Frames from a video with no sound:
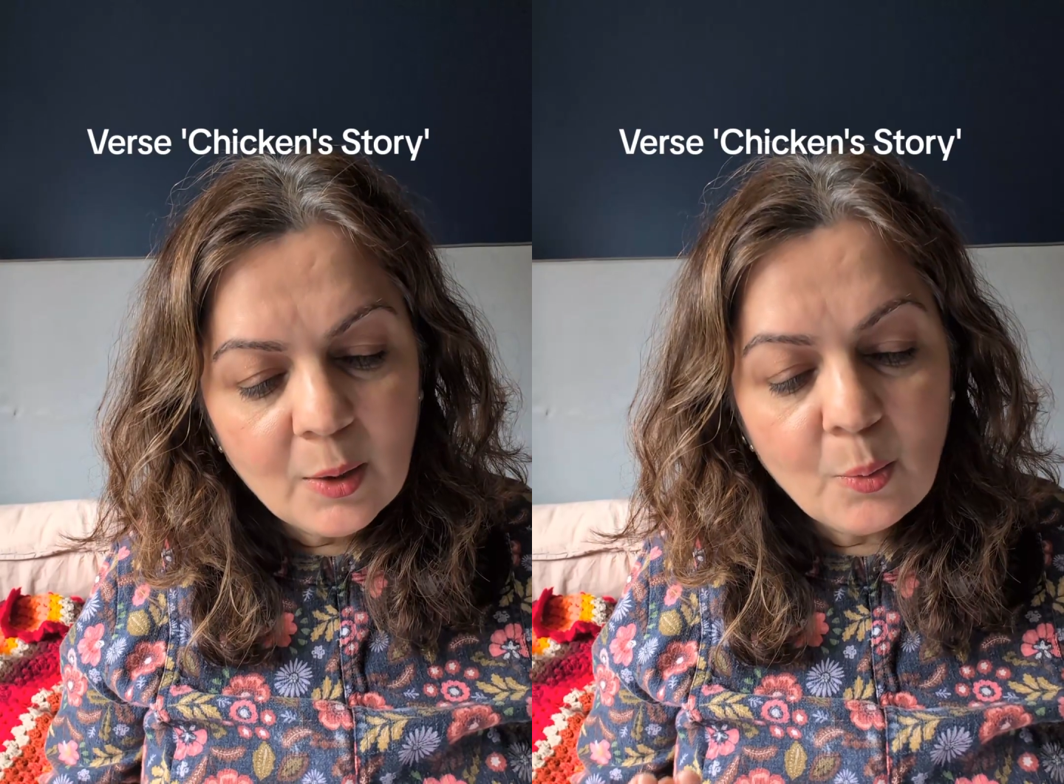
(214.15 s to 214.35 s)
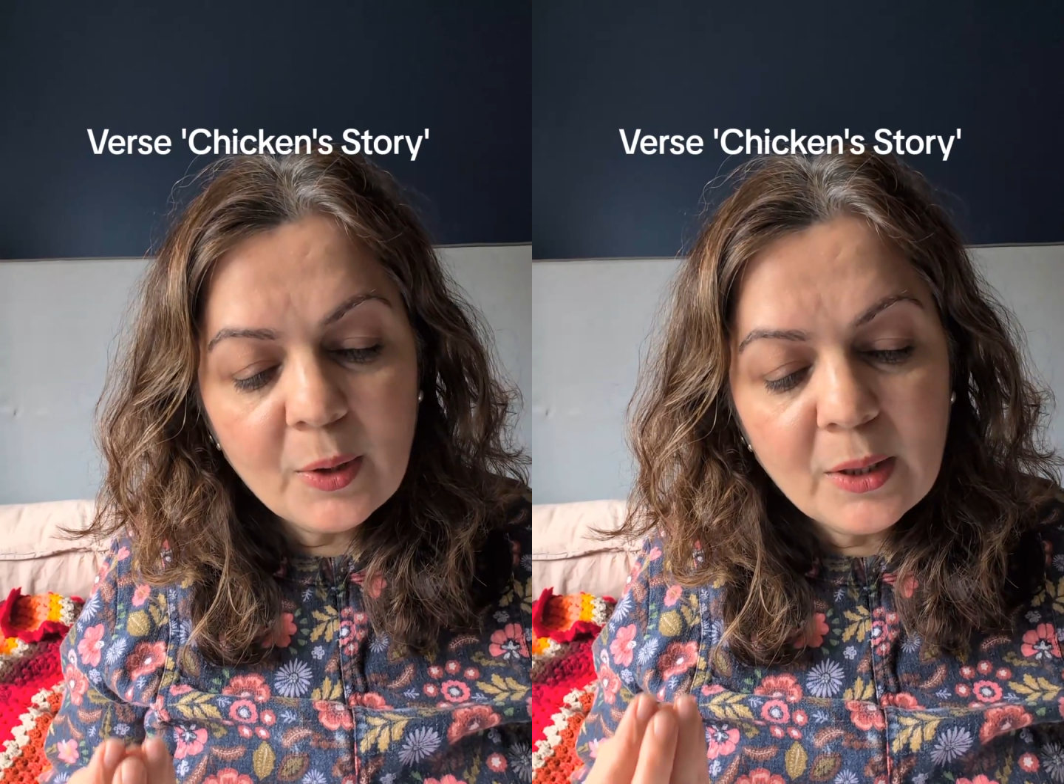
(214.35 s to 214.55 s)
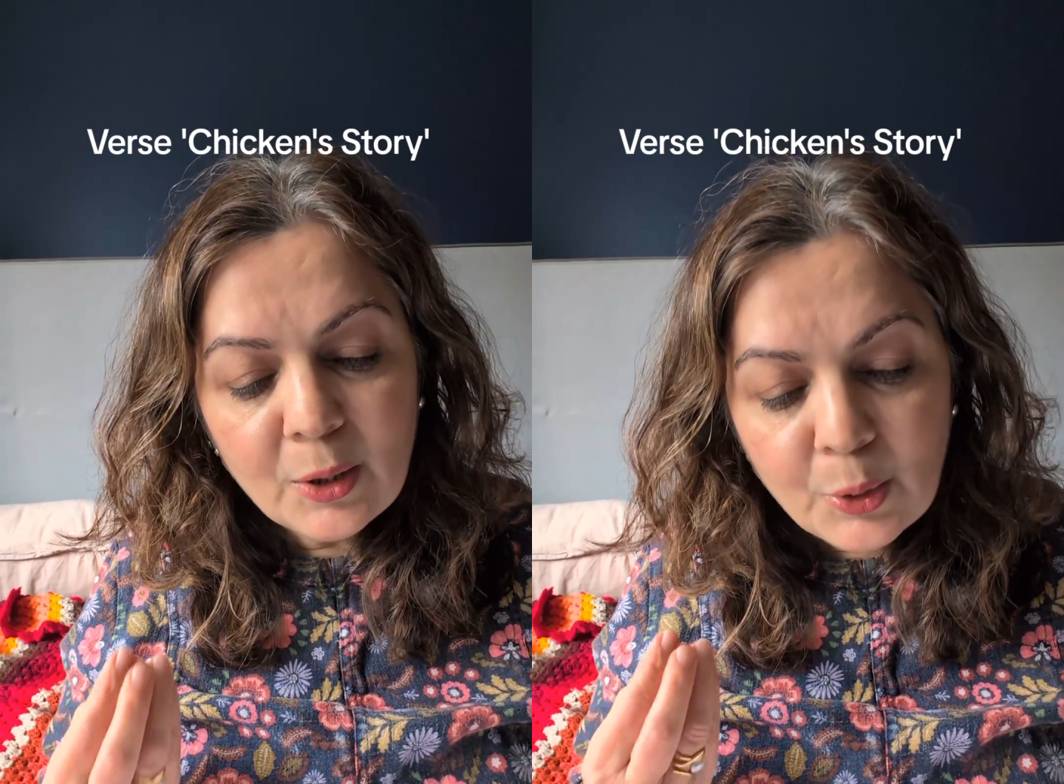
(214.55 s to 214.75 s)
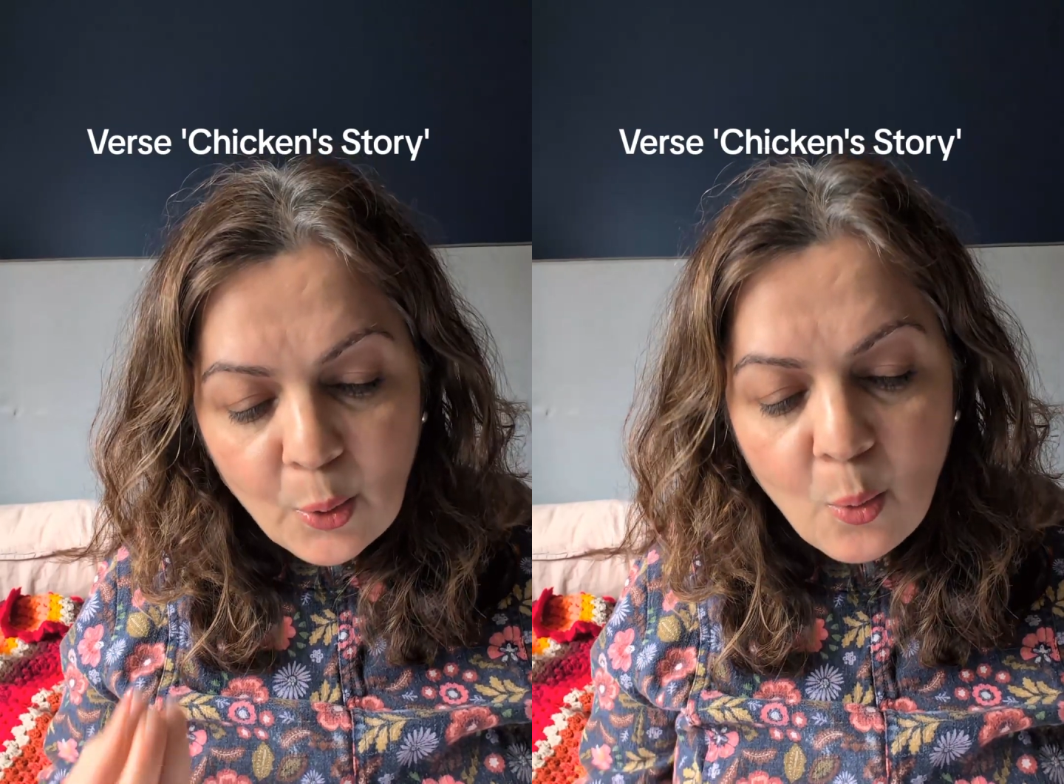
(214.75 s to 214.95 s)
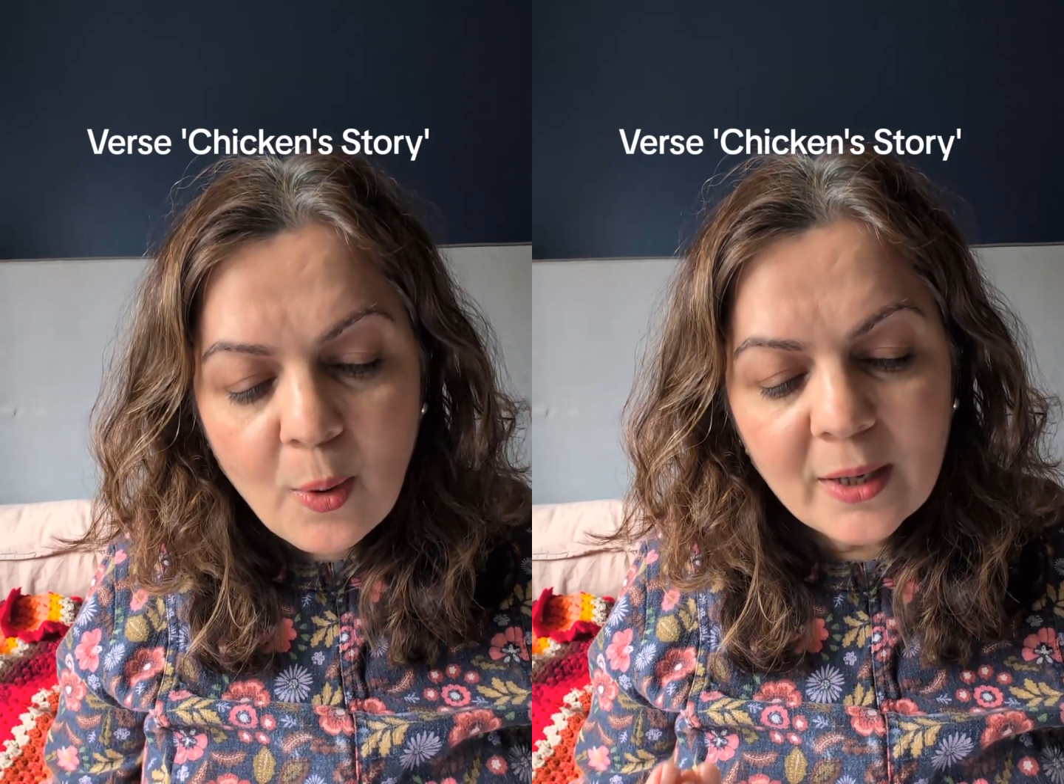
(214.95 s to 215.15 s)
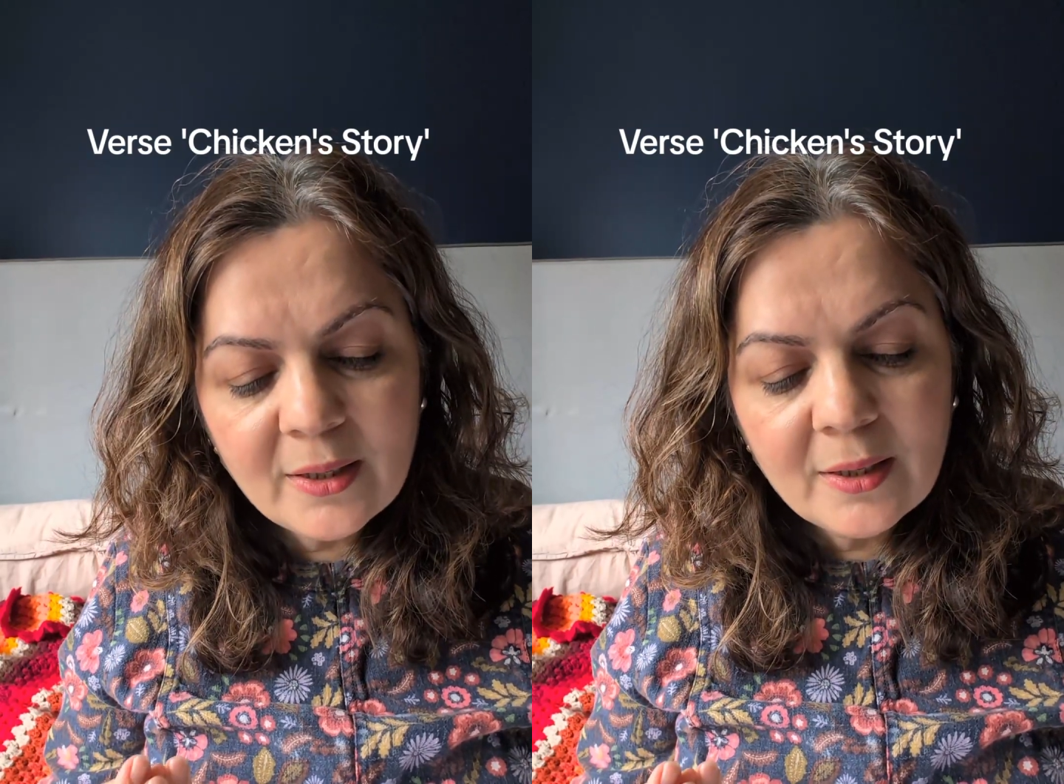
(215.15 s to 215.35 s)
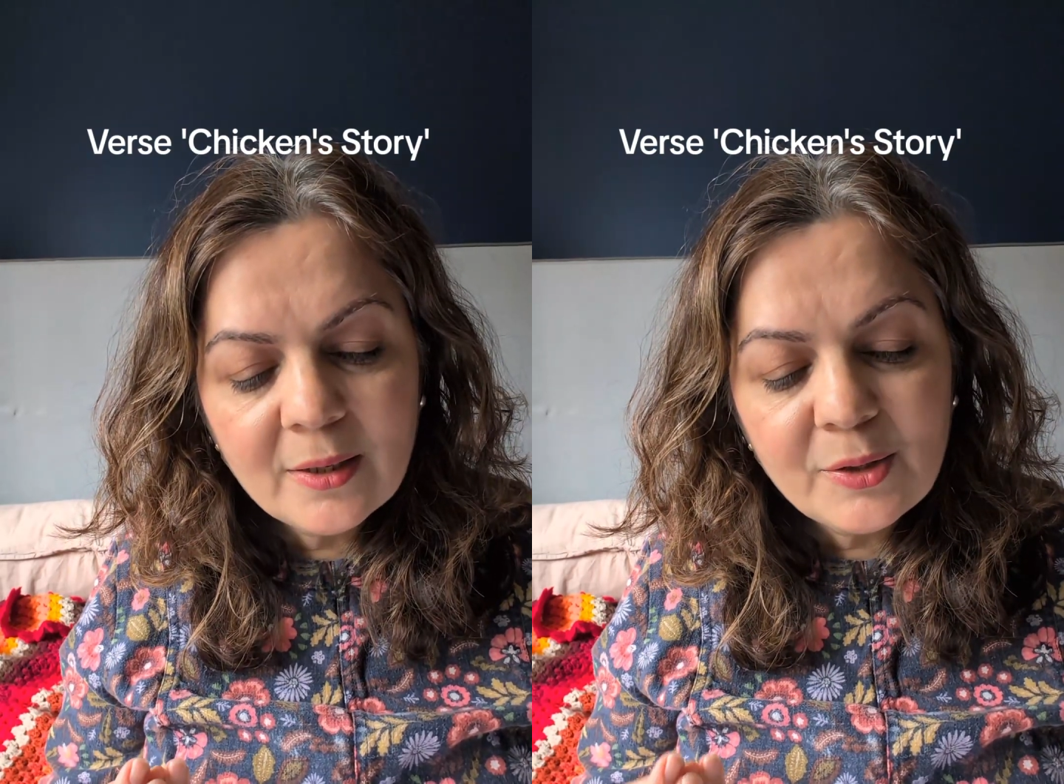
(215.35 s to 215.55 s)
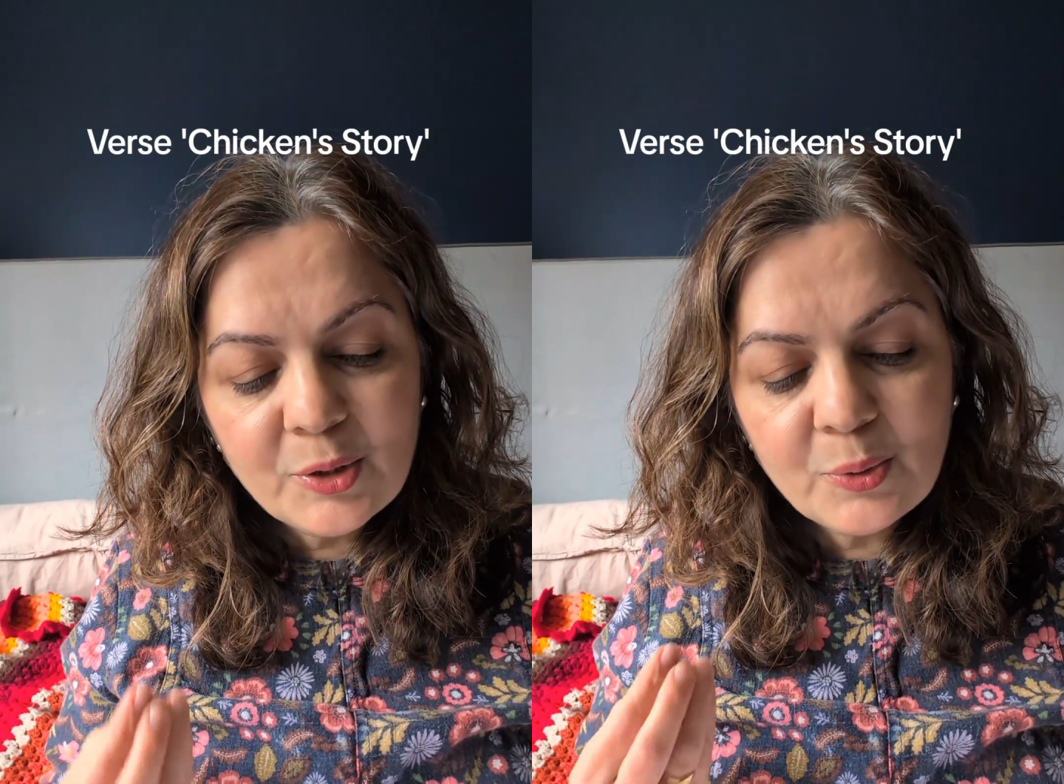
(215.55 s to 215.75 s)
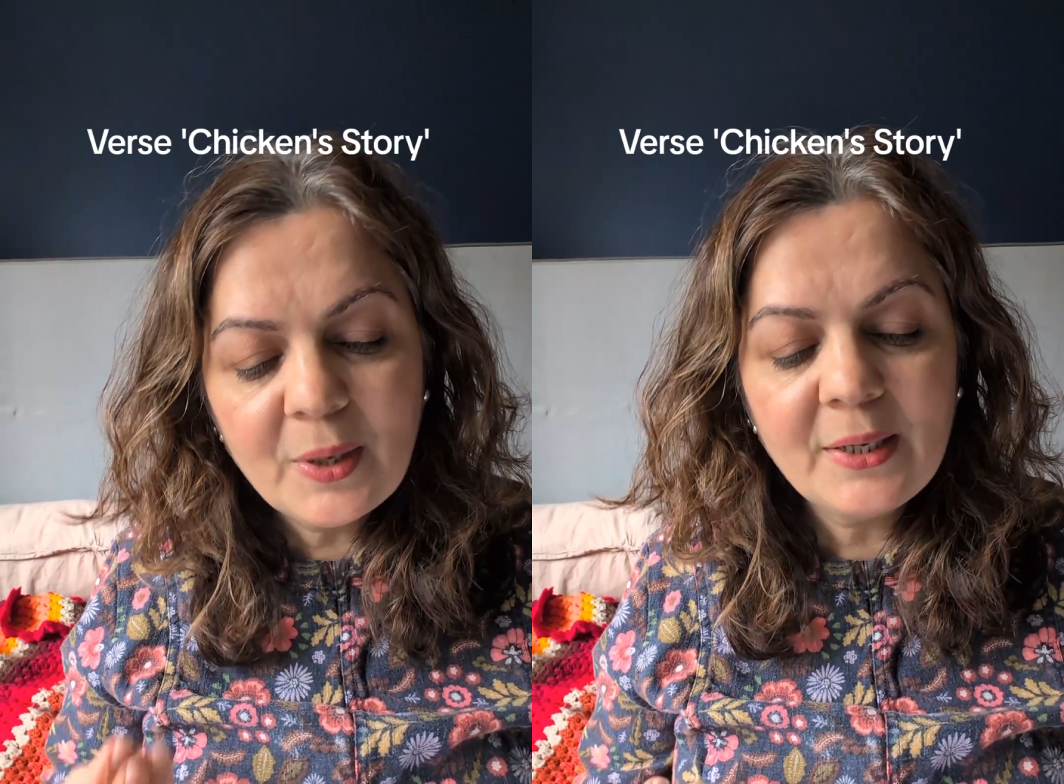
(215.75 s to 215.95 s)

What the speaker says: with no one to